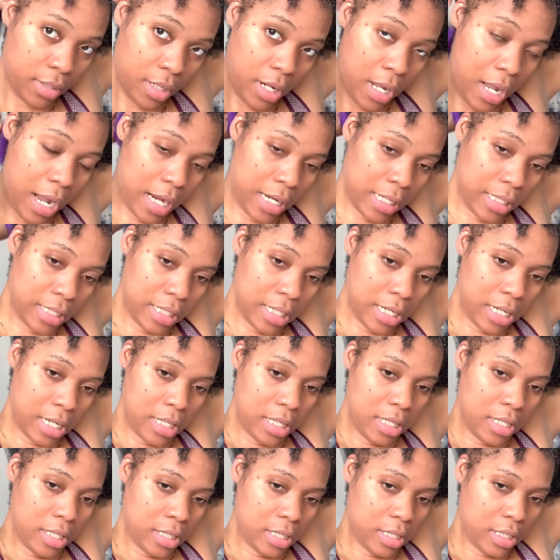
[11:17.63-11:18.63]
I
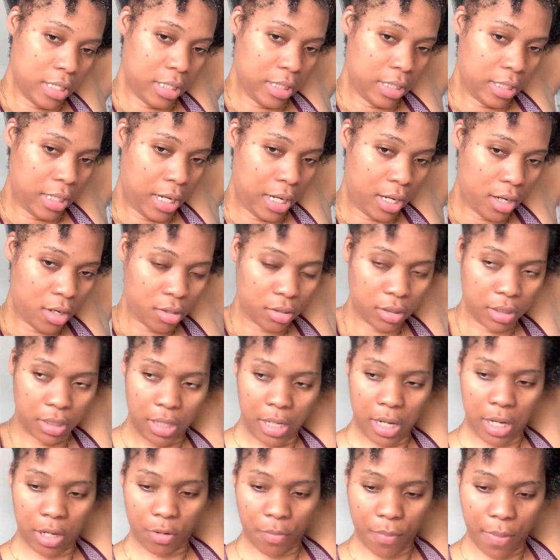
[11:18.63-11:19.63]
did detangle
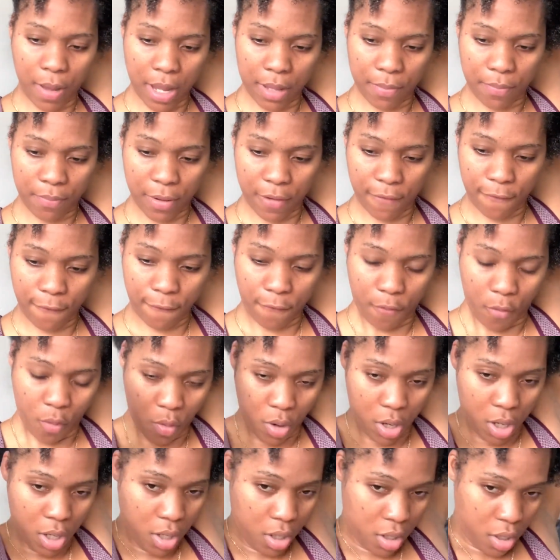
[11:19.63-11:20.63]
a little bit
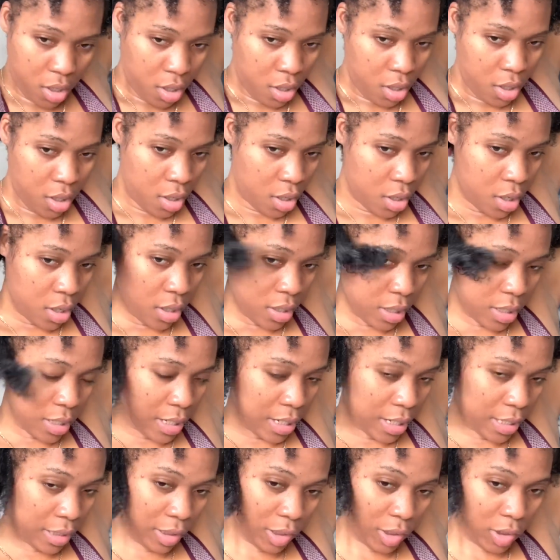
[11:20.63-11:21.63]
before
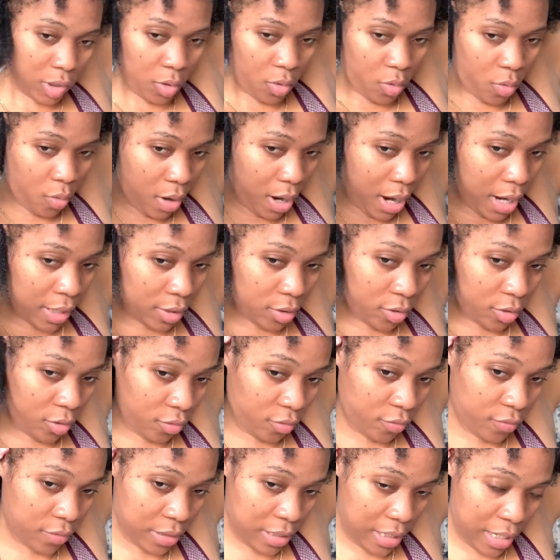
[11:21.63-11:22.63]
this, so I
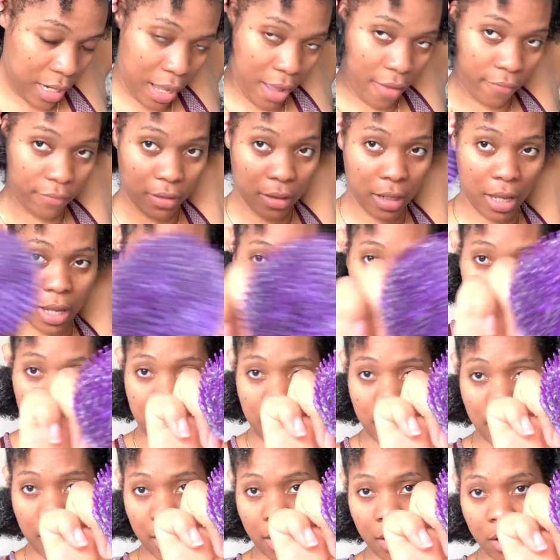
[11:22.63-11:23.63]
don't really have a lot of
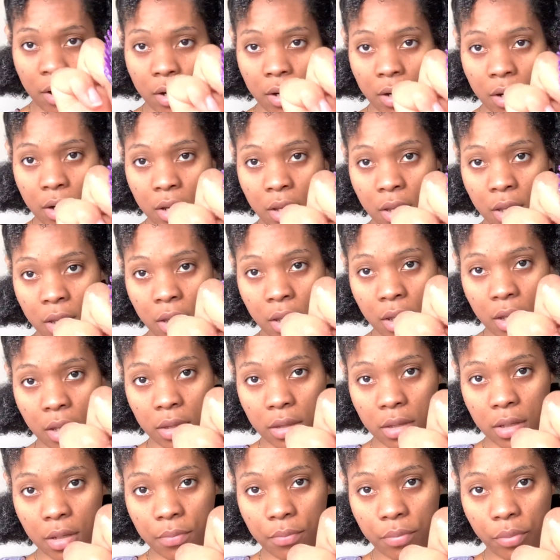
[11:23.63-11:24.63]
hair
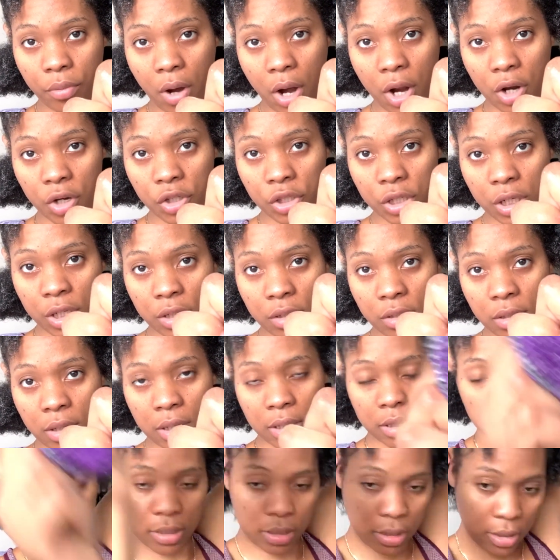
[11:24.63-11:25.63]
in the brush, as you
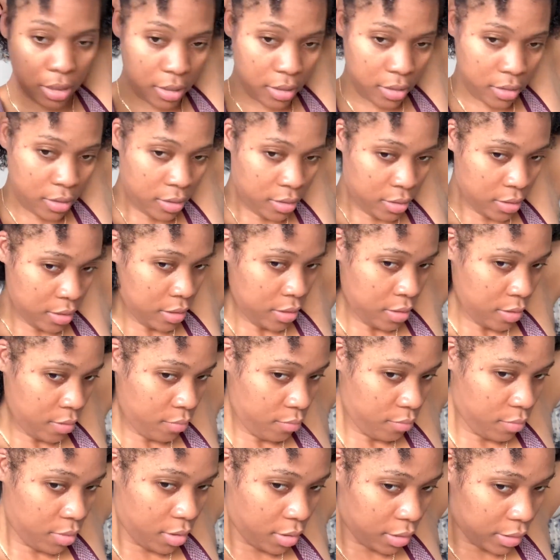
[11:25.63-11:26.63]
can see,
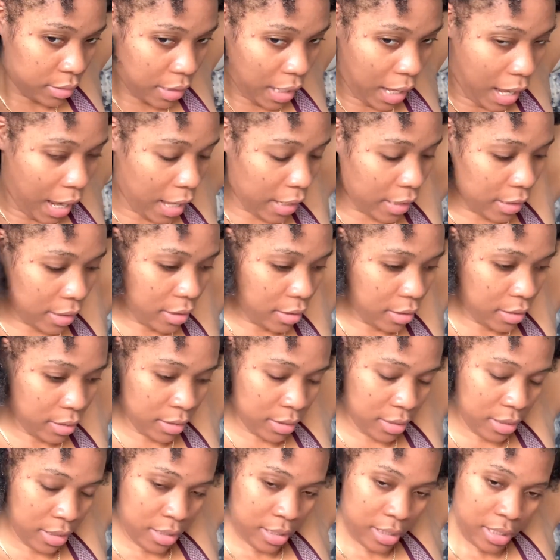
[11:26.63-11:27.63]
because I
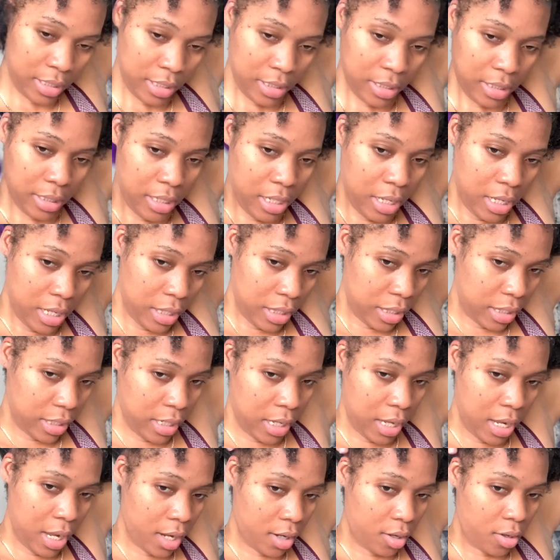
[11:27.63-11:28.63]

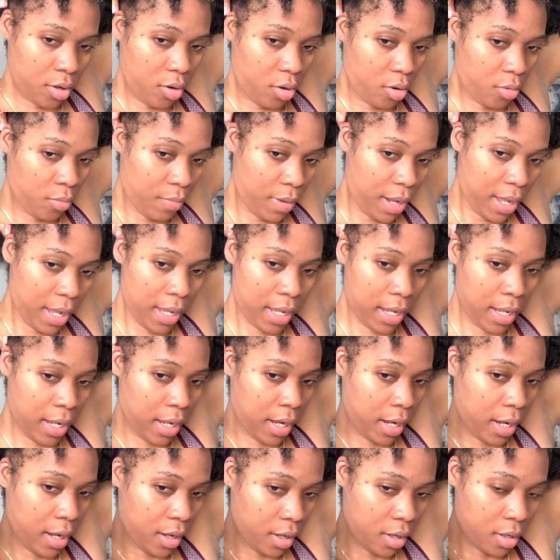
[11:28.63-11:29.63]
detangled my
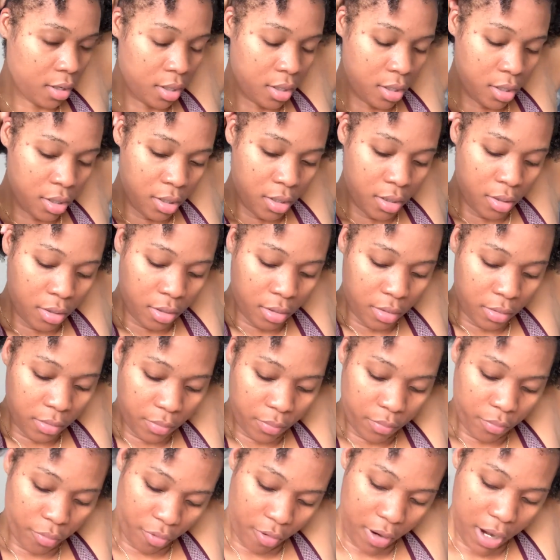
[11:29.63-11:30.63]
hair
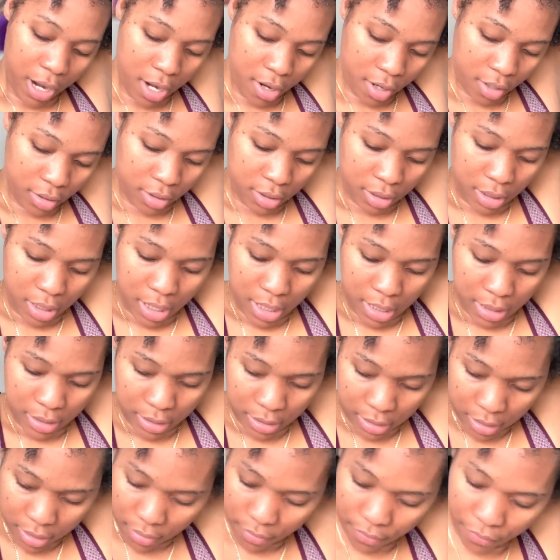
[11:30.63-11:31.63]
prior to
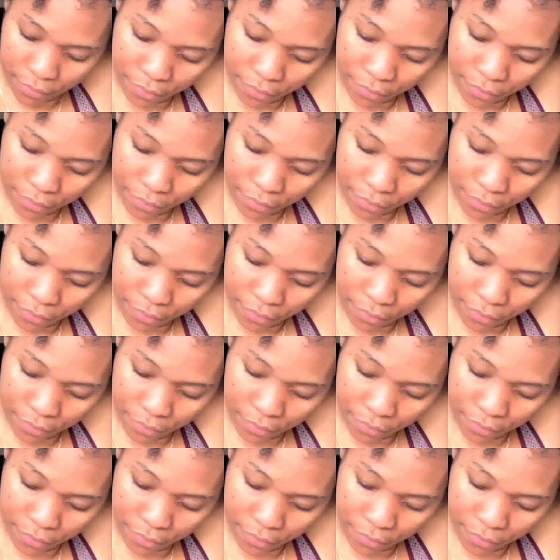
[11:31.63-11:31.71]
this.